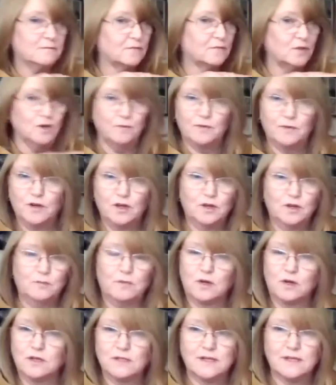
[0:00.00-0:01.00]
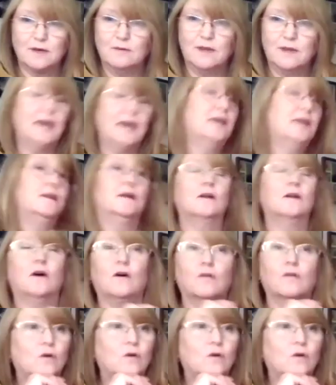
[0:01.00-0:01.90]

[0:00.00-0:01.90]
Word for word: a number of good models out there that are